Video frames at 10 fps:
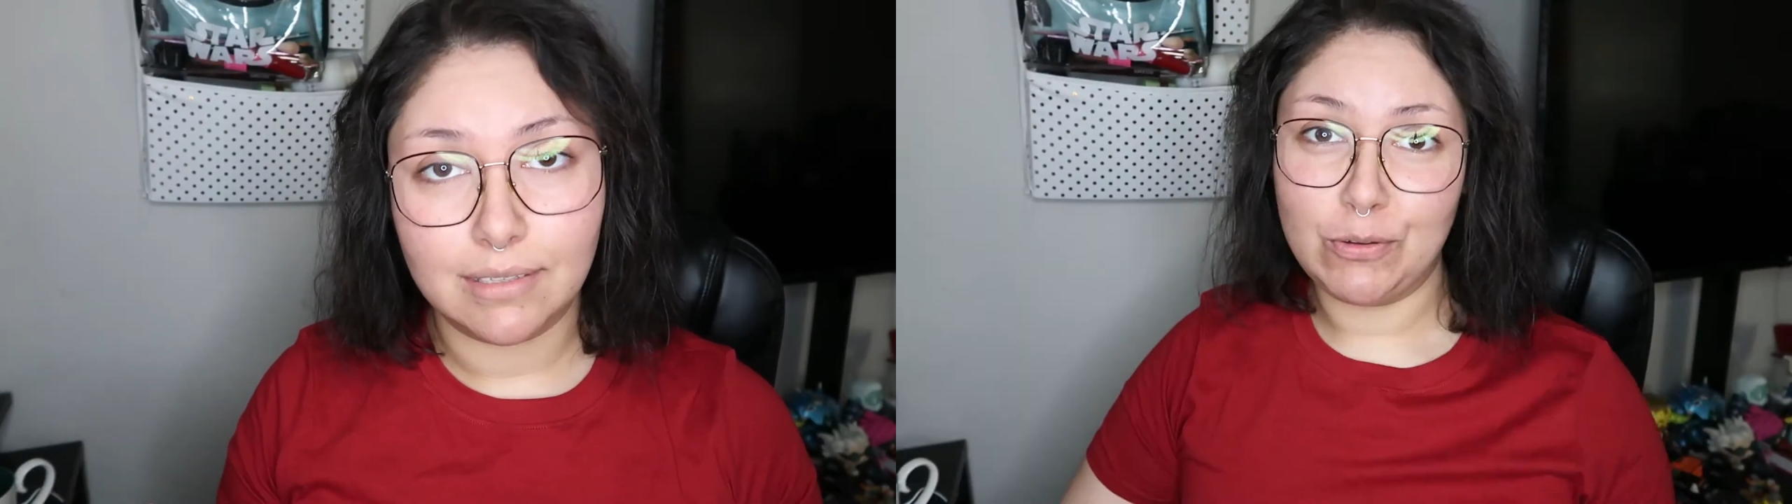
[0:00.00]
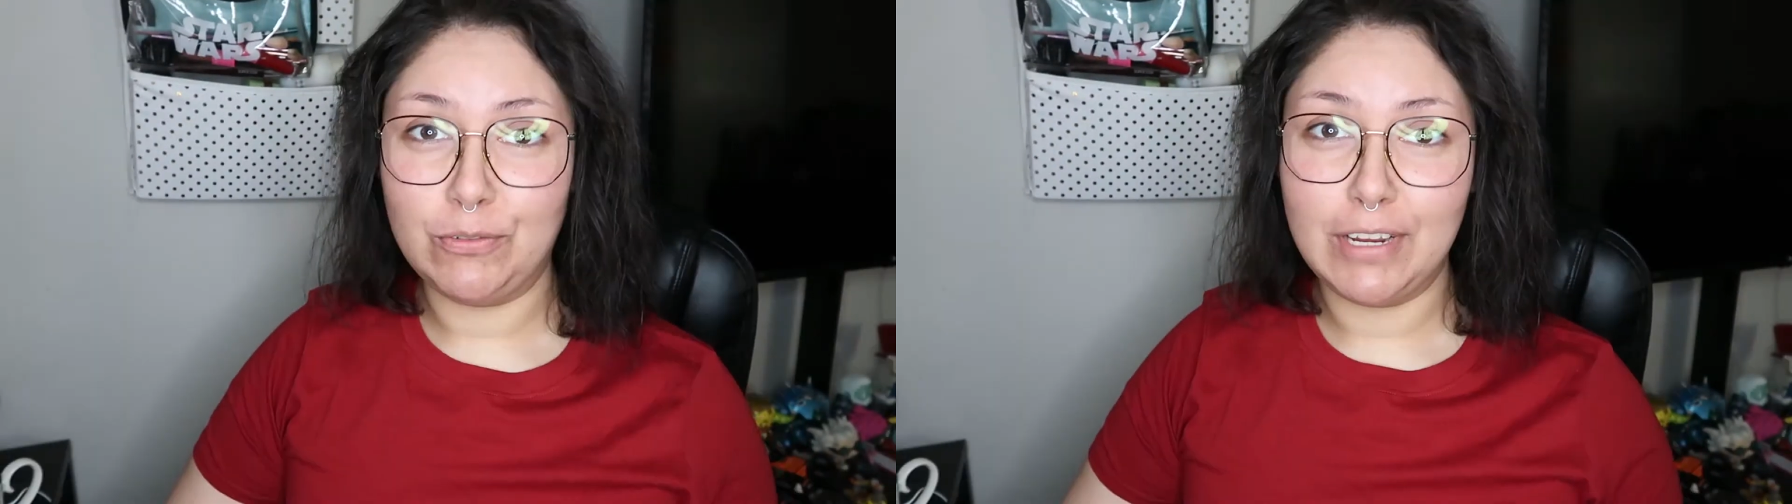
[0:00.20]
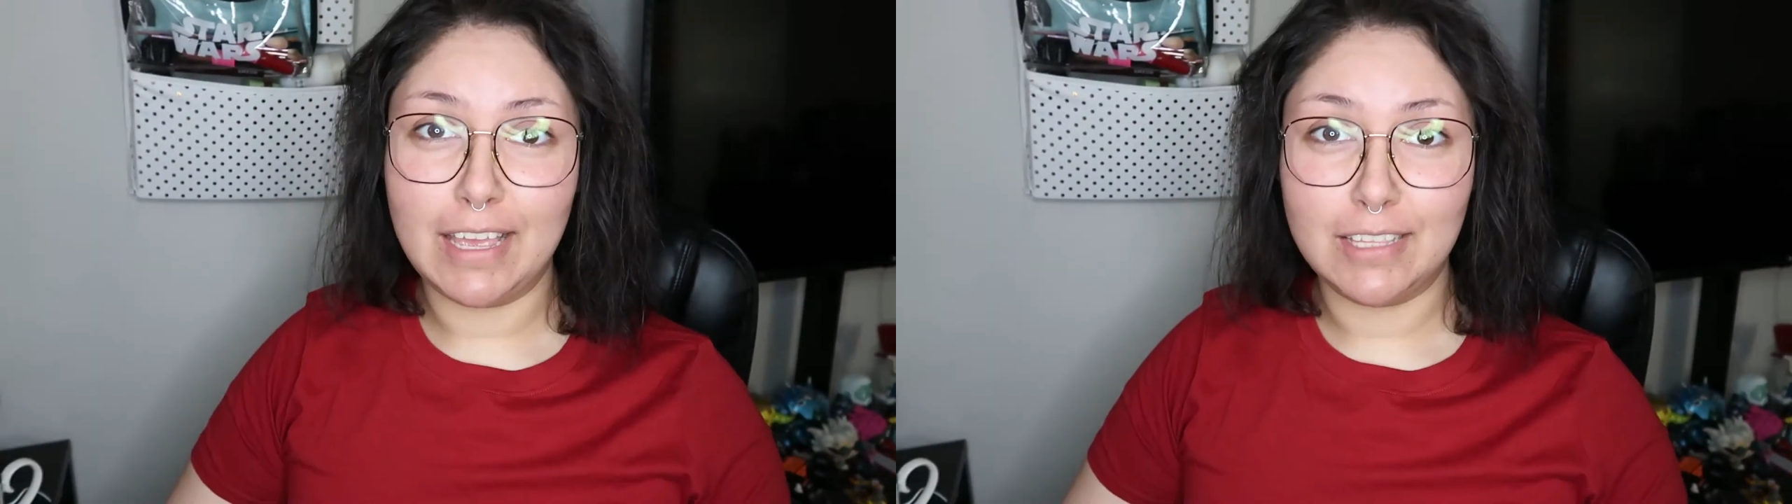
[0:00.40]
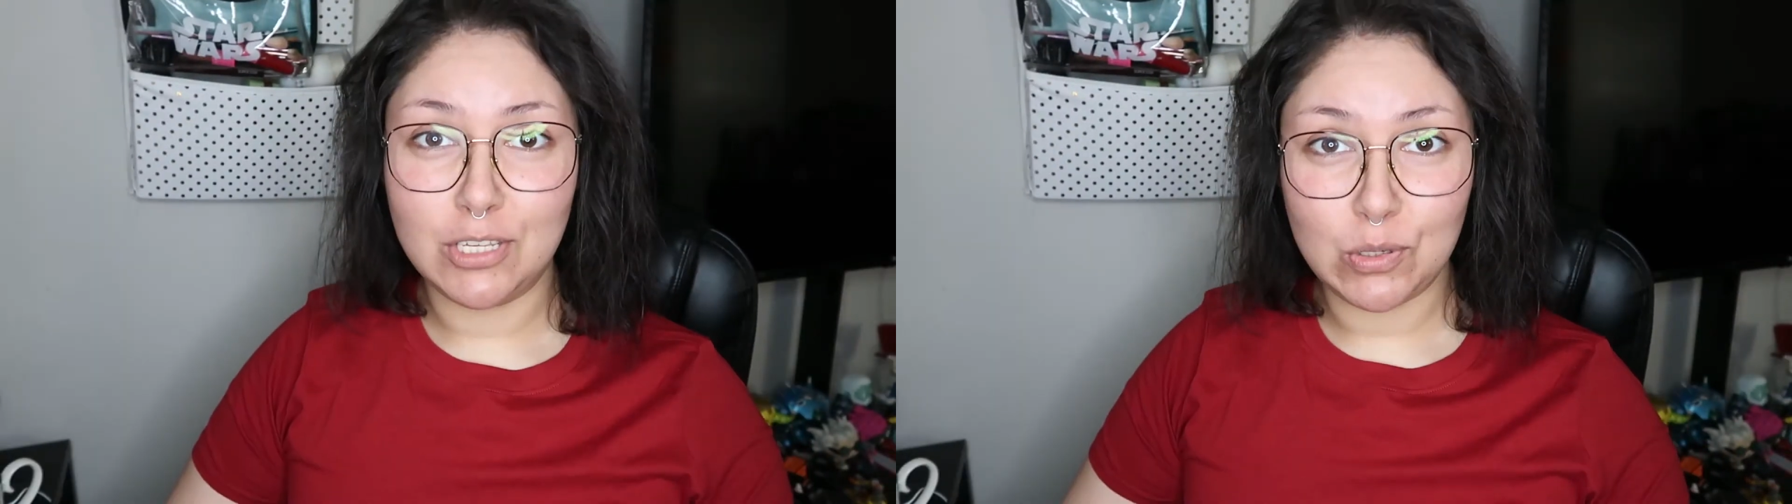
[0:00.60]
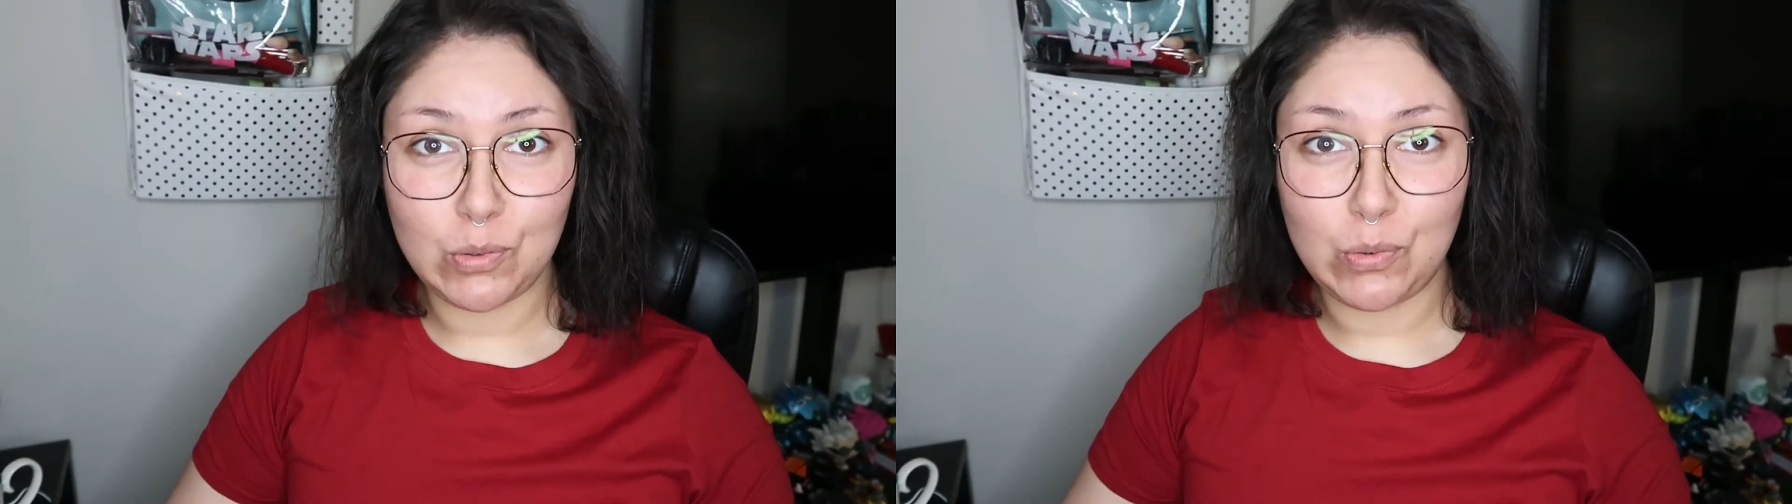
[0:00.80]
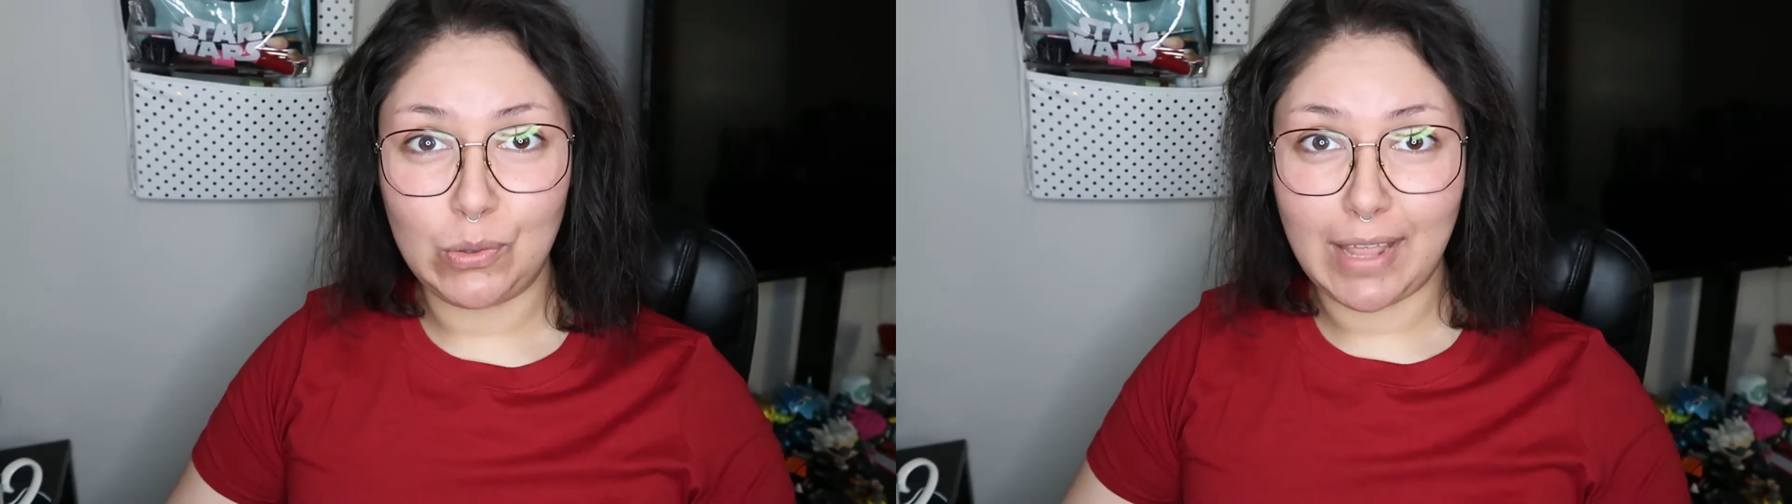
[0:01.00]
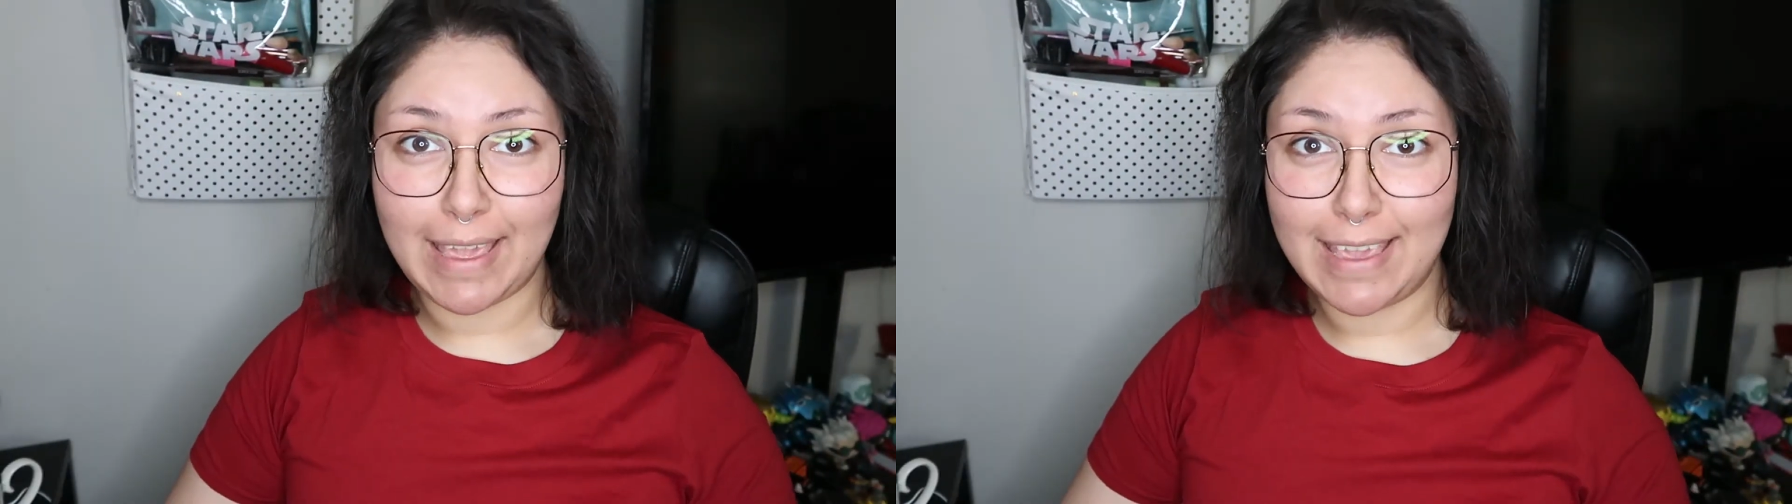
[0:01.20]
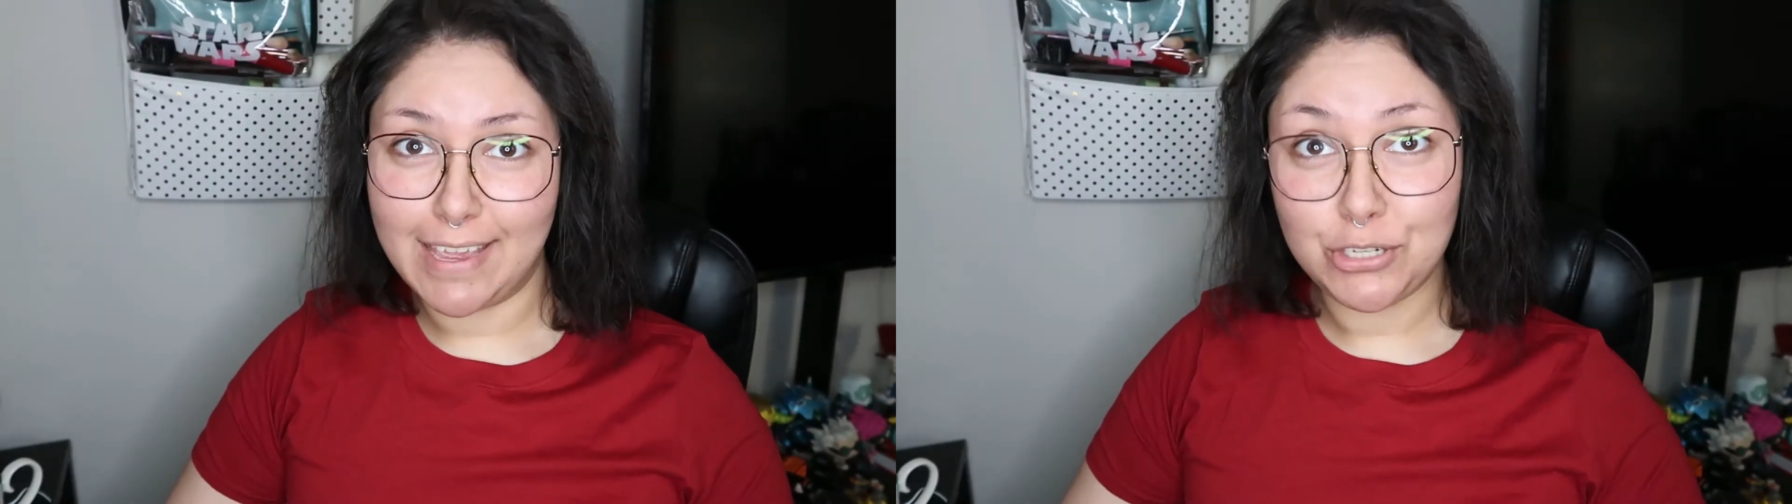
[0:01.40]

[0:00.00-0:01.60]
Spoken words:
don't forget to like,